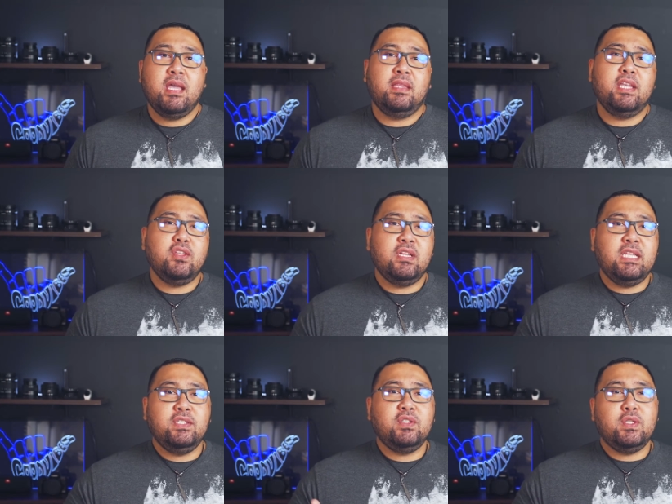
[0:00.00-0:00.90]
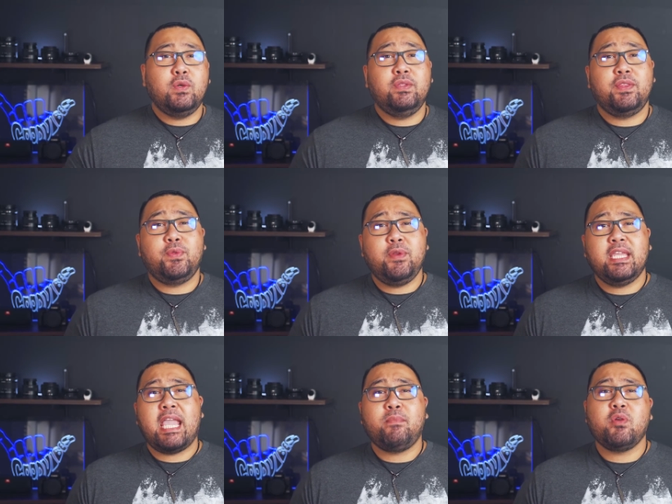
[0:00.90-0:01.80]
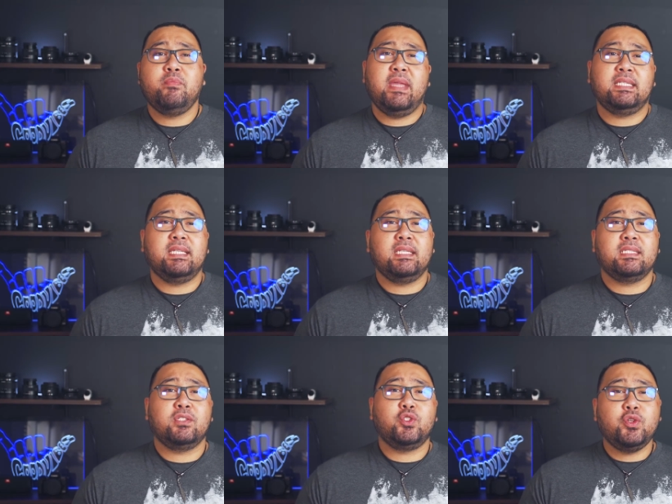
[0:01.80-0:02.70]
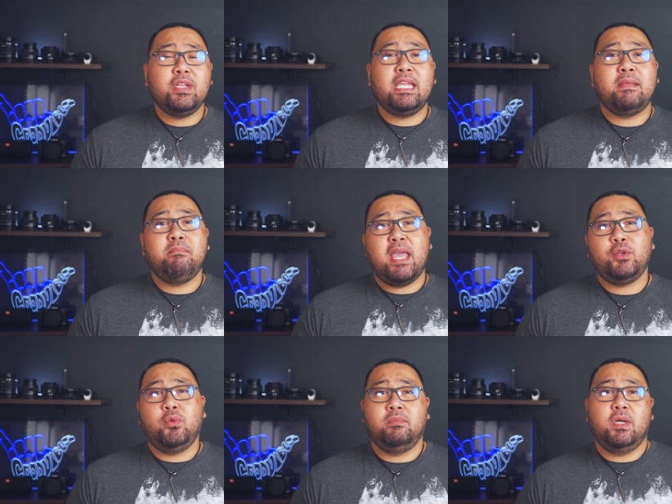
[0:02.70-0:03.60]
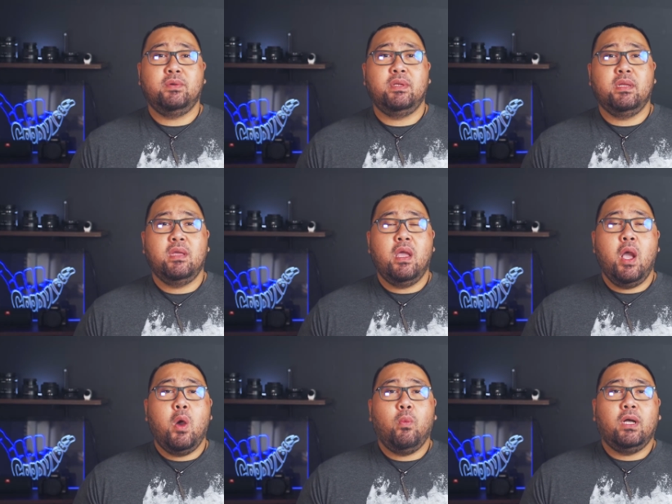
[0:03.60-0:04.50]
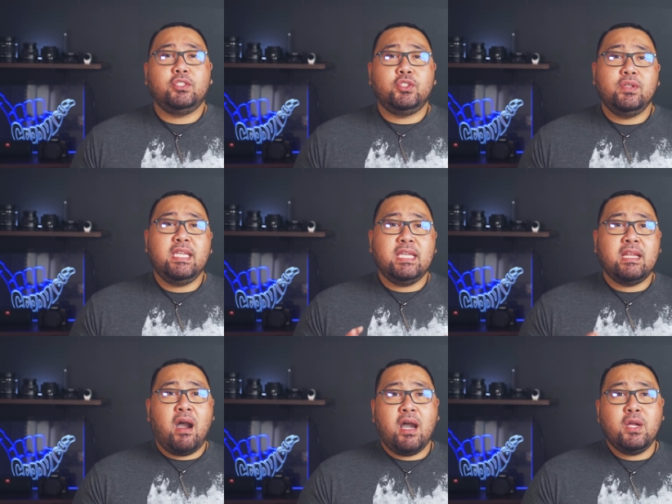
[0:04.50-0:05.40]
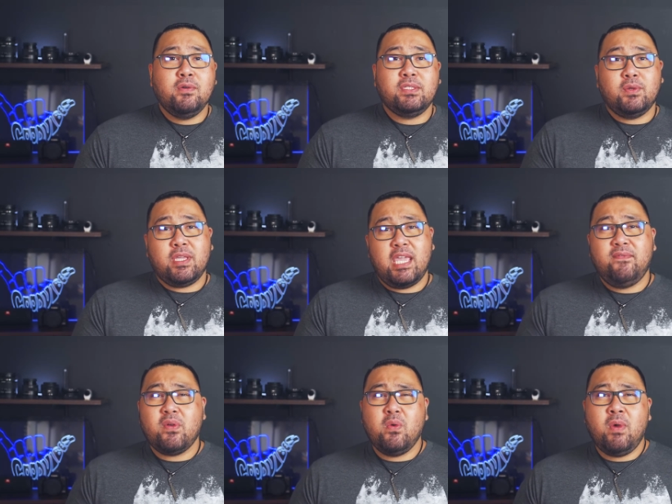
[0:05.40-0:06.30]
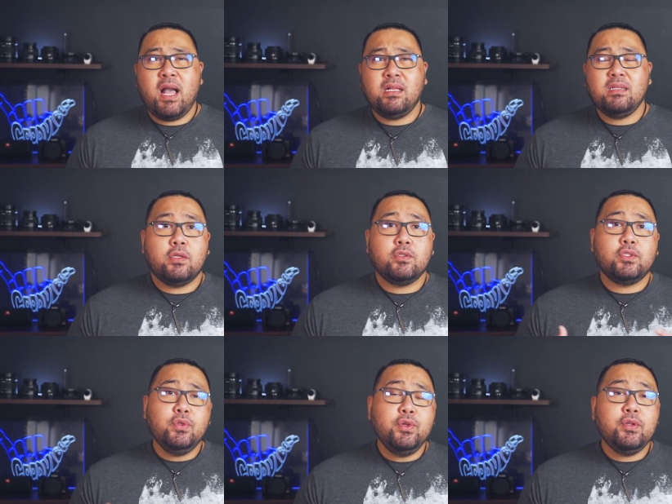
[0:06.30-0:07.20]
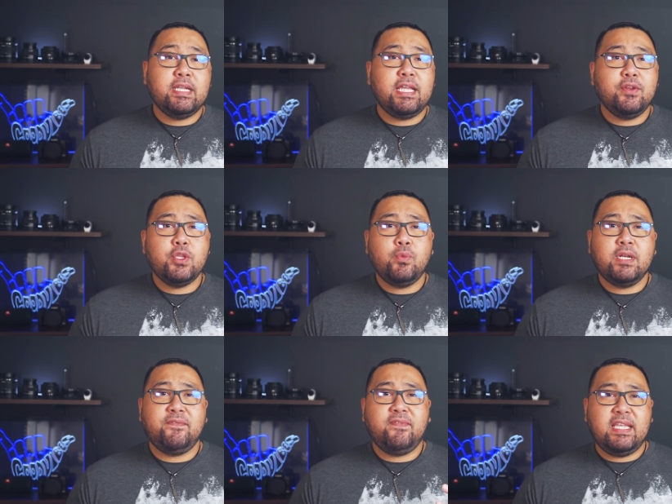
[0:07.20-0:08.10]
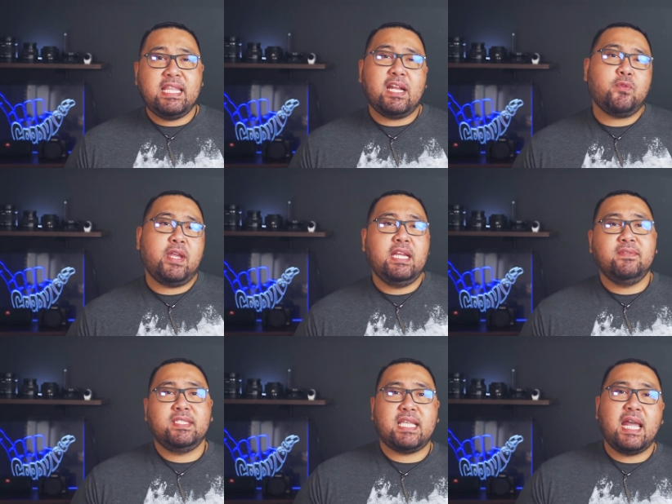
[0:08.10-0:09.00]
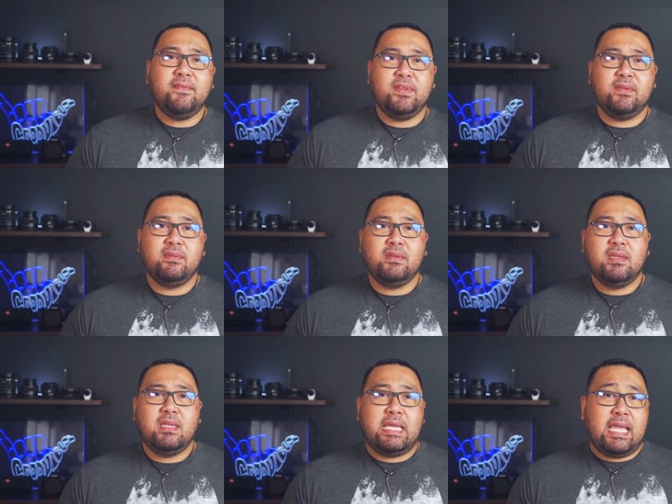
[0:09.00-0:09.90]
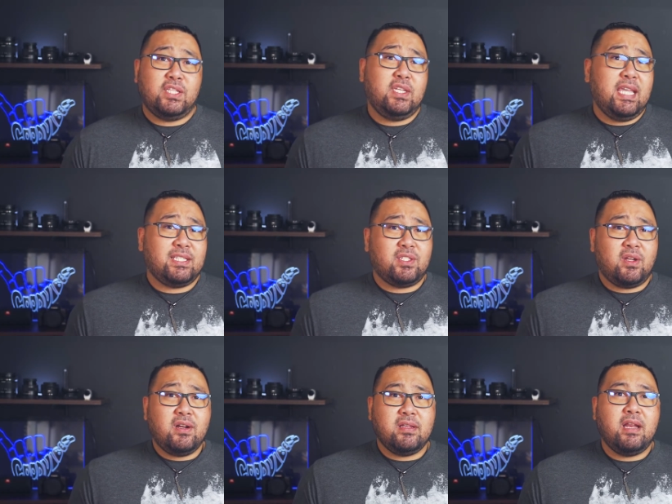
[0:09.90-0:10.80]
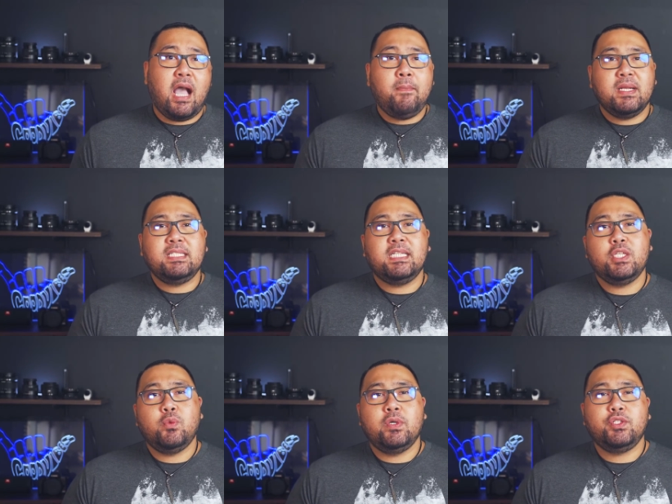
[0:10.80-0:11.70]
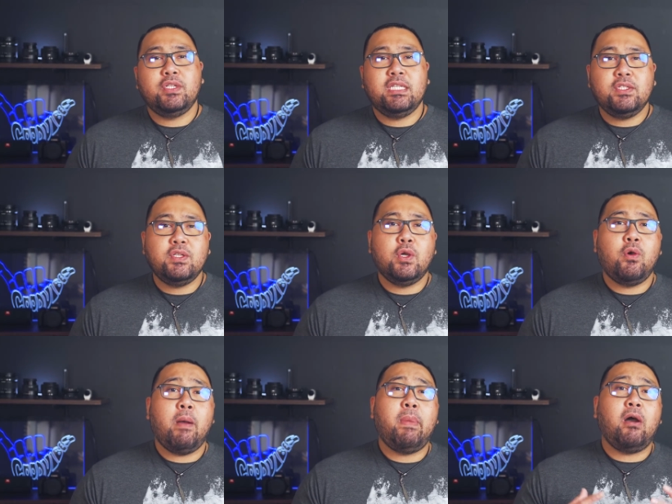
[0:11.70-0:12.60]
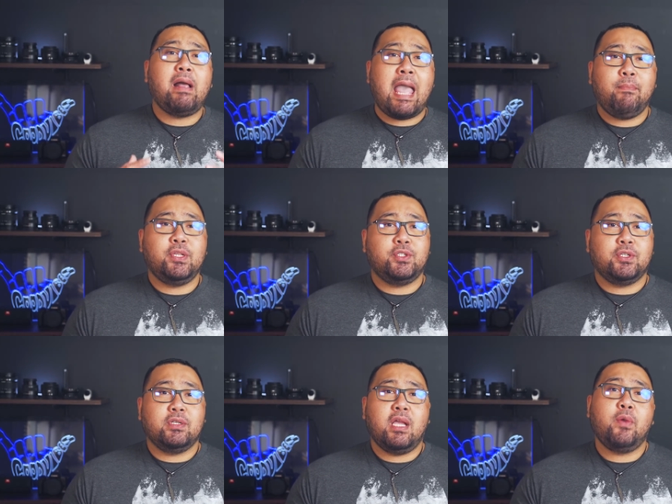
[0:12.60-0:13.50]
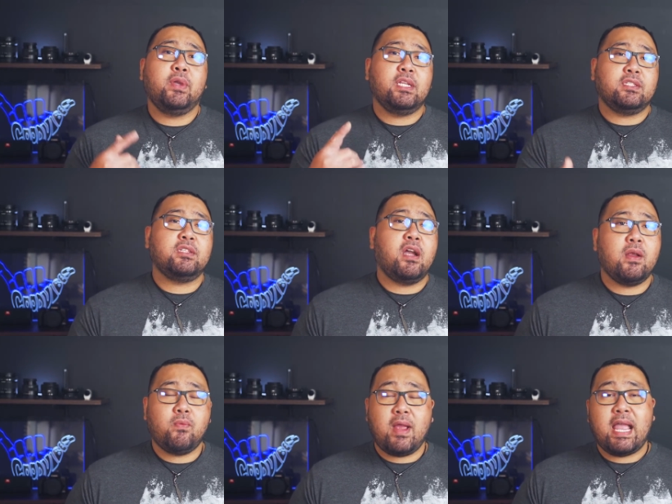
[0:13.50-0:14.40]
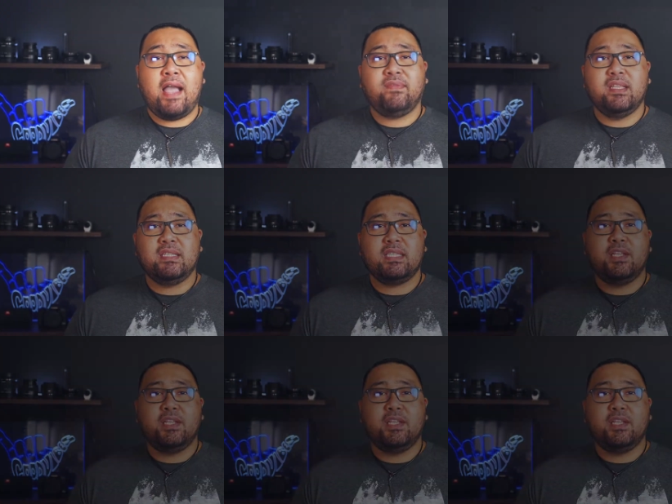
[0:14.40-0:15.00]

then you need to know the three camera basics shooting in manual mode. While shooting in auto is okay for a while, sooner or later you want to feed that creative side of you. And to get started, I'm going to tell you what you need to know about Aperture, and we're going to start right after this